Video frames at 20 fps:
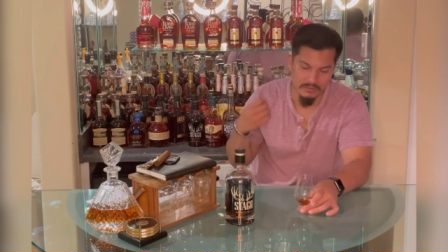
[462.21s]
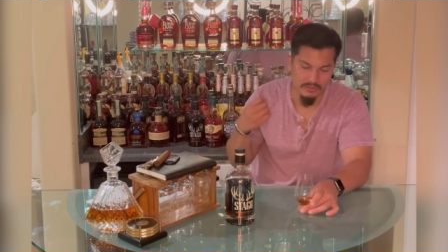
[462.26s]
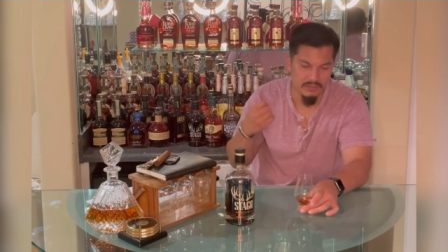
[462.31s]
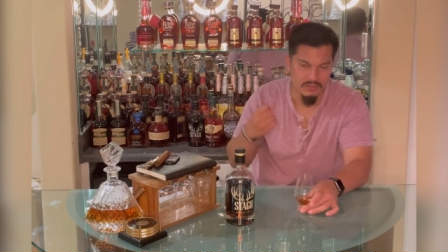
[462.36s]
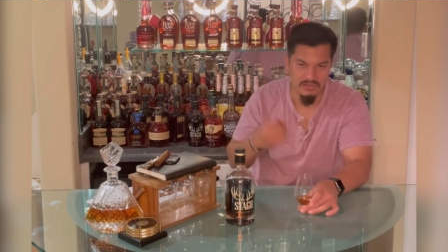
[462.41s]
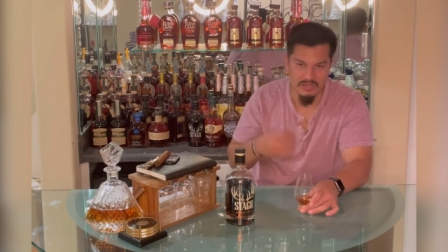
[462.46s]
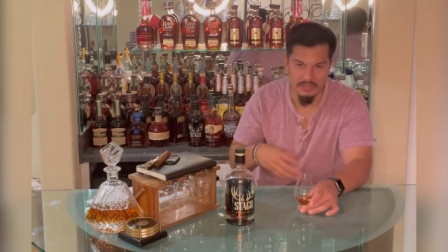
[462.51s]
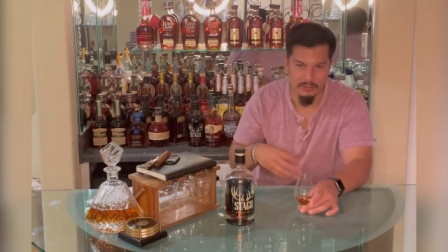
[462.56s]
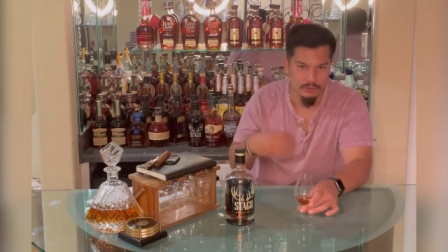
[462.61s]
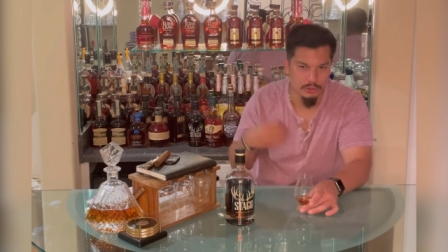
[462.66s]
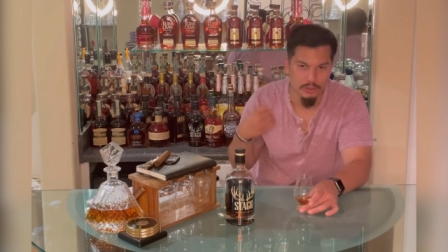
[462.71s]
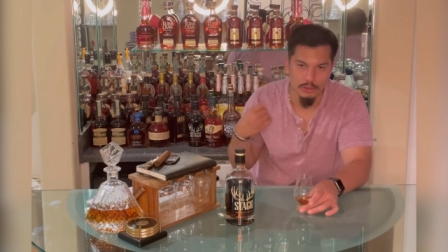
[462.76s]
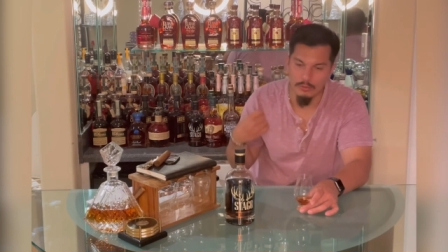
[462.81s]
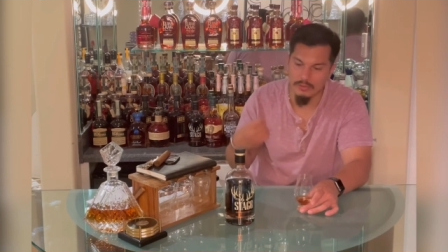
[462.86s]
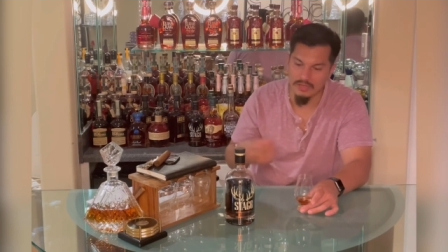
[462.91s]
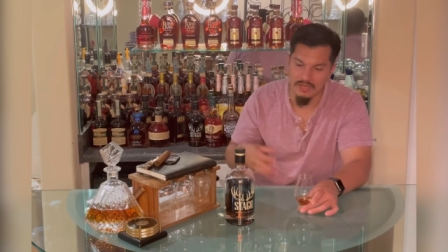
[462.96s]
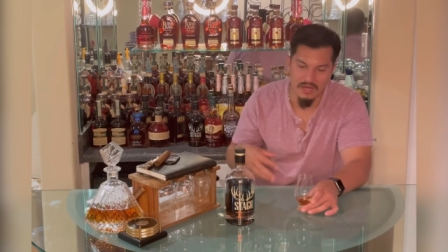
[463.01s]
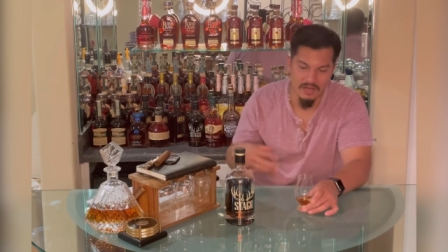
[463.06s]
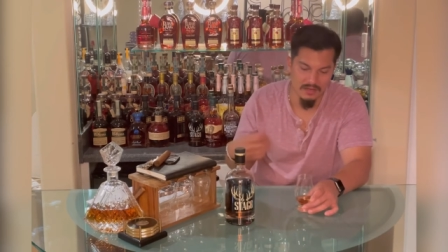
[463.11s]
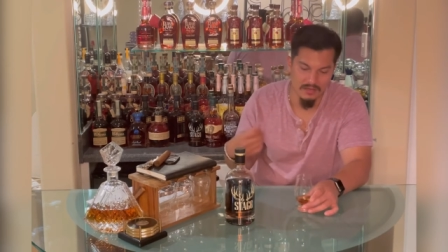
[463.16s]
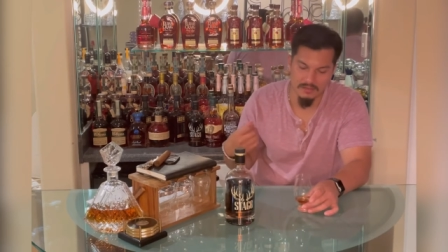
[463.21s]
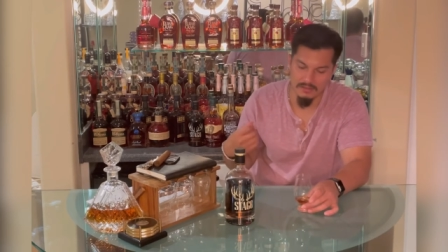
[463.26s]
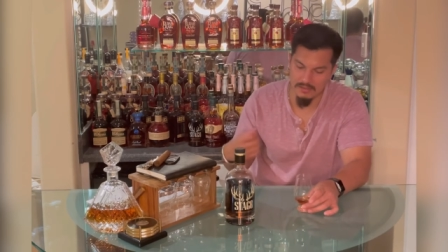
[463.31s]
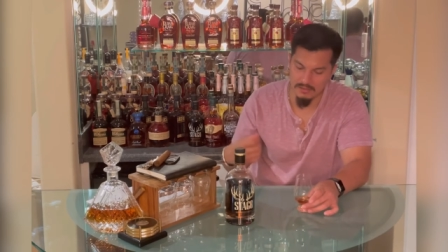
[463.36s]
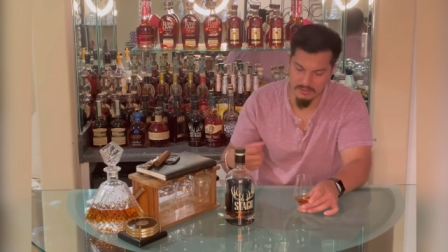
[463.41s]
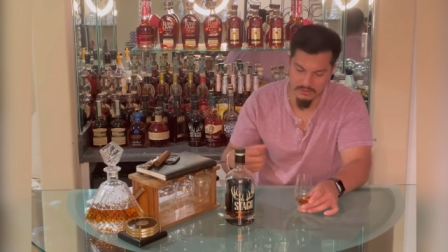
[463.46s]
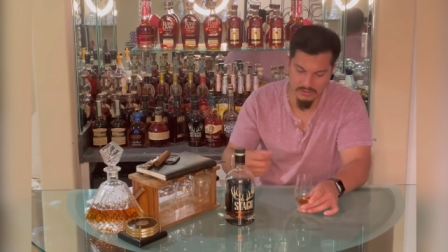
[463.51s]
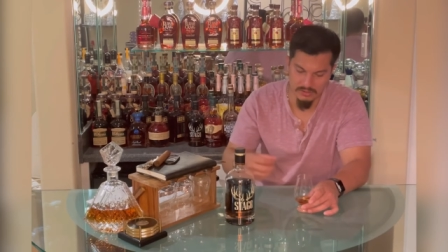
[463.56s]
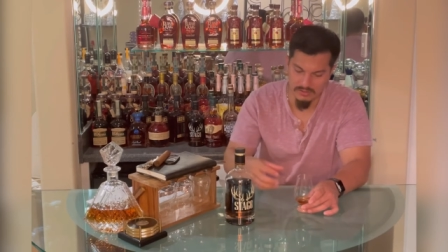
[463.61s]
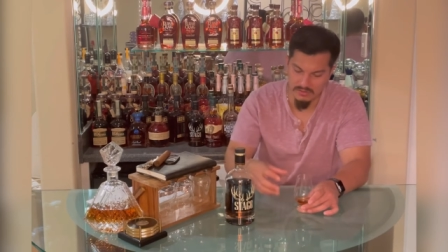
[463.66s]
you're just like chewing on it, and
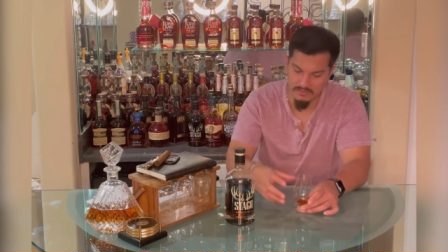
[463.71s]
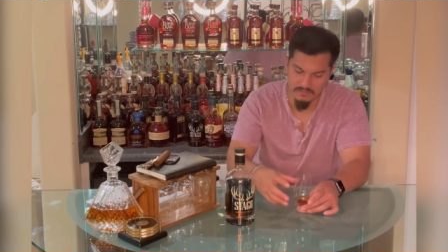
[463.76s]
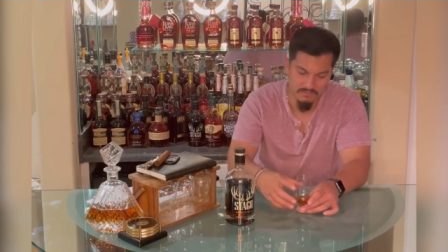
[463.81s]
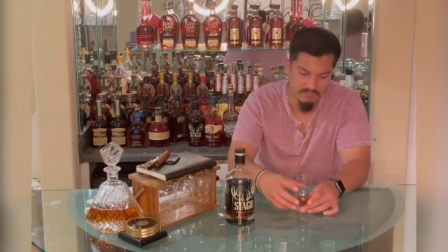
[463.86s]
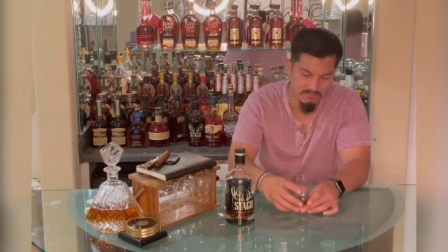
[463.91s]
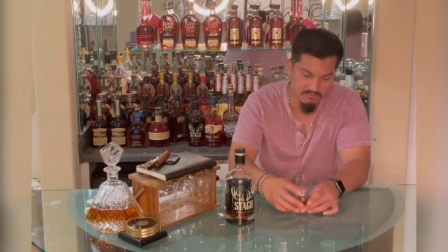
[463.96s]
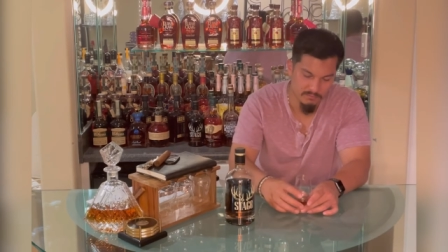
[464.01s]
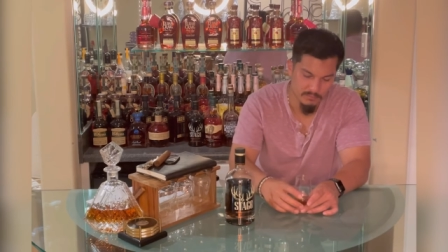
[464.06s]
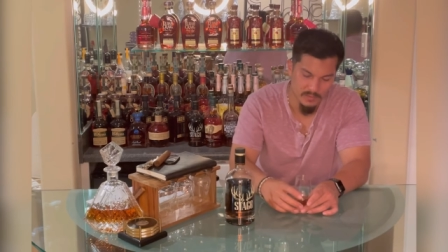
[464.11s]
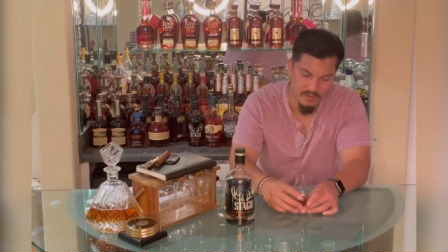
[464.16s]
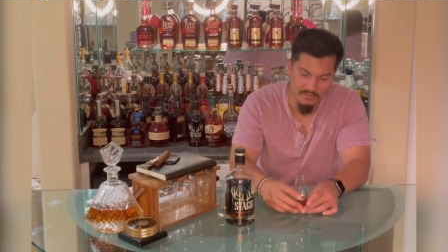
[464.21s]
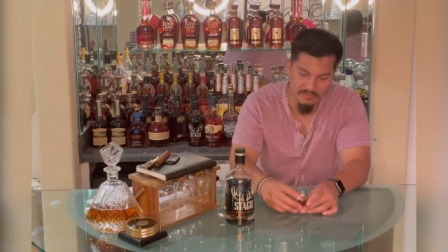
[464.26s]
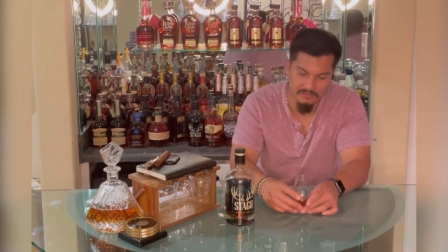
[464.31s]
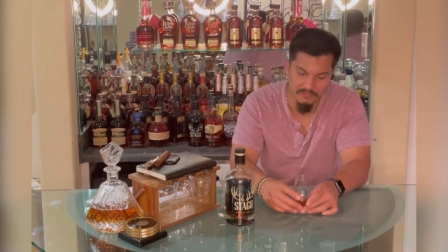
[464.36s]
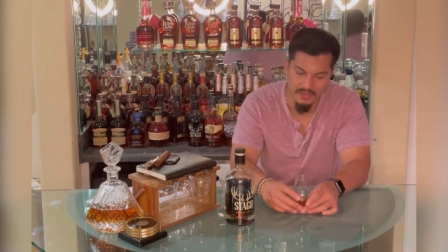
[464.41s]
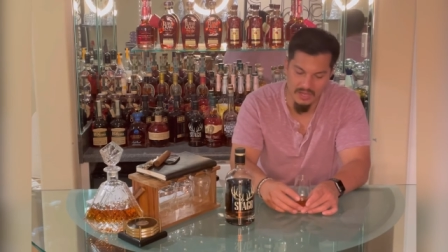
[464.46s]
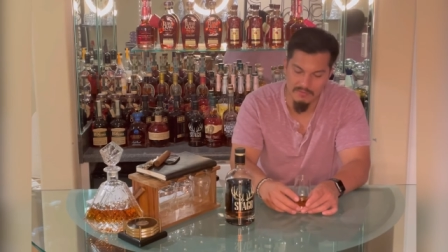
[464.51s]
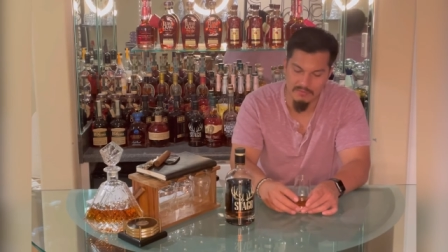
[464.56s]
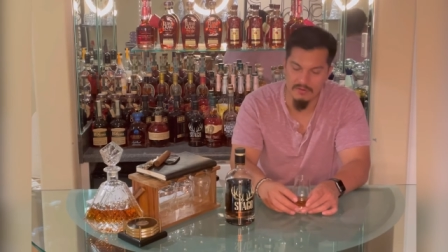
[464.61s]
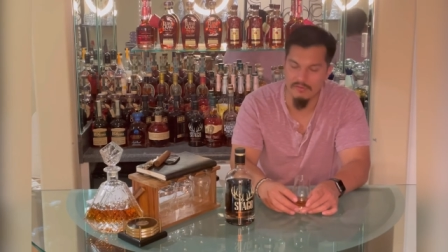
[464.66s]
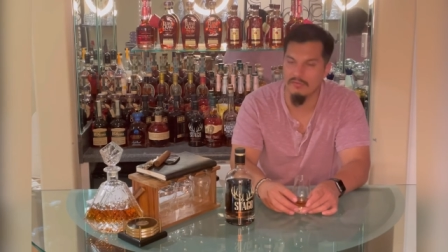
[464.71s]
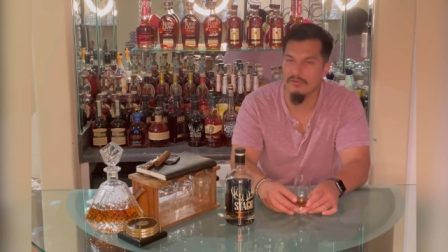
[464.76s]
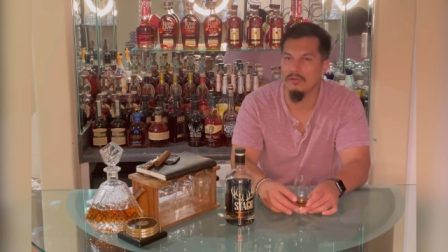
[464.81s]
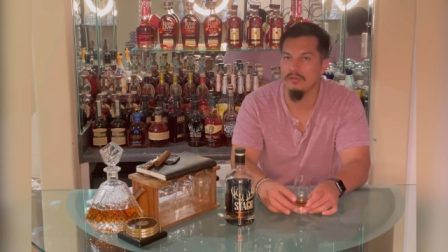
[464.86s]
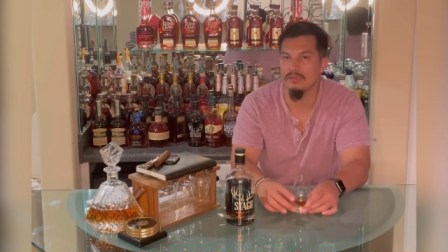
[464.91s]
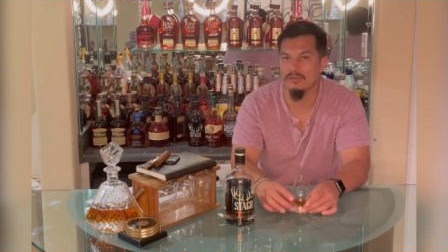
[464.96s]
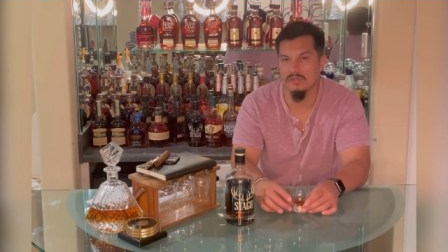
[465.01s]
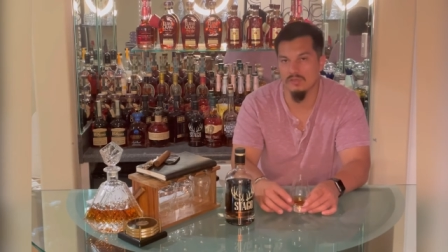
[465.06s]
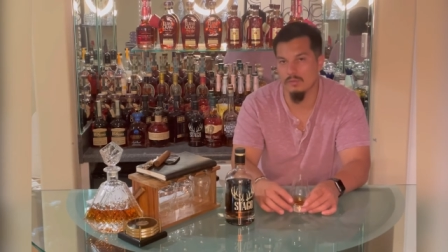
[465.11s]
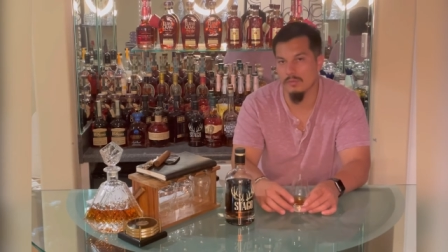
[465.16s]
it's just flavorful
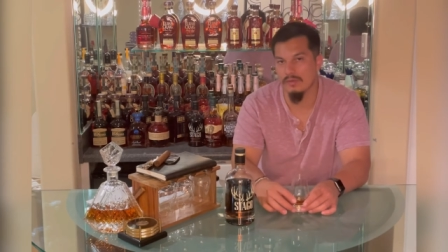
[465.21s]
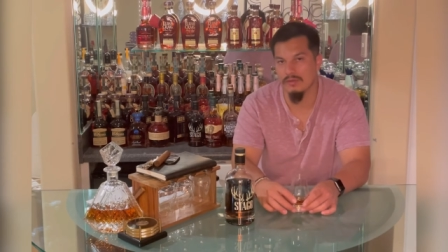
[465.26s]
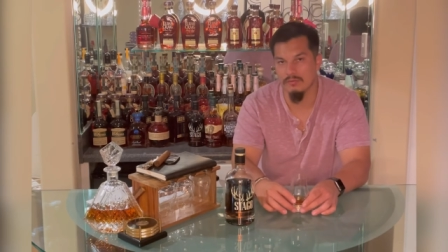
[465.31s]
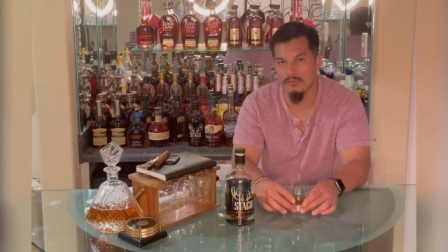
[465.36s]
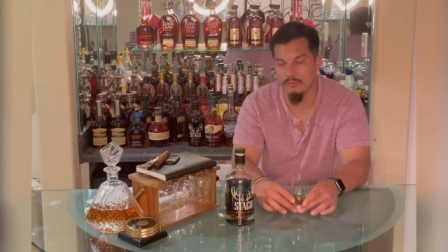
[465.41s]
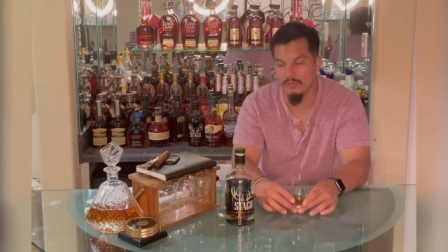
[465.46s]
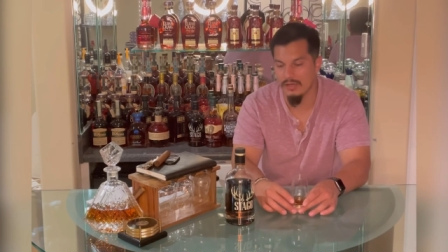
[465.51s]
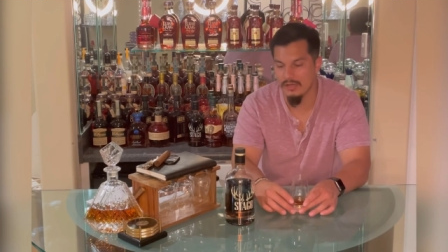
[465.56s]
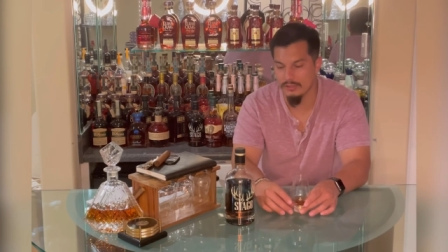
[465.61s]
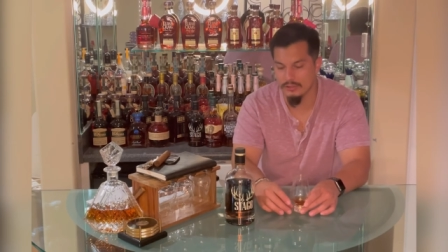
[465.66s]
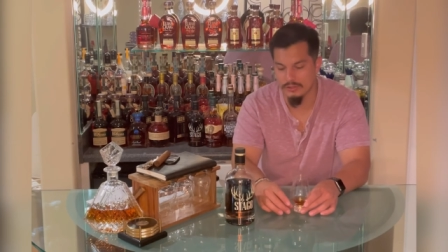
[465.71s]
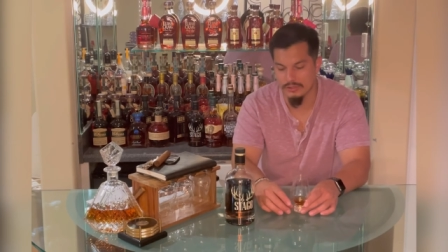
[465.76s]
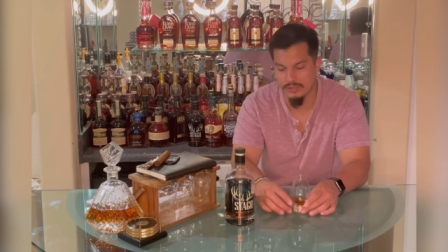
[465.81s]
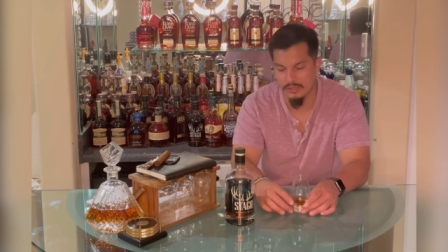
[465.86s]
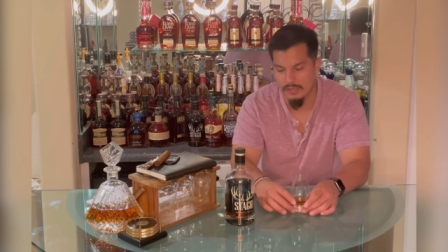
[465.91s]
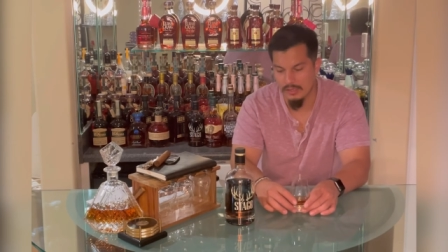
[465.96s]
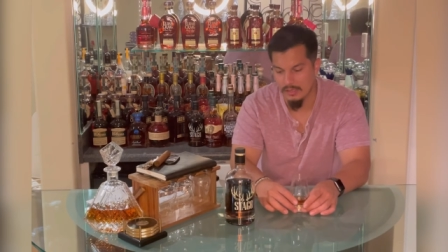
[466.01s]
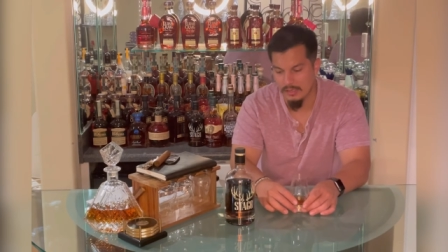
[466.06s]
and sweet and rich.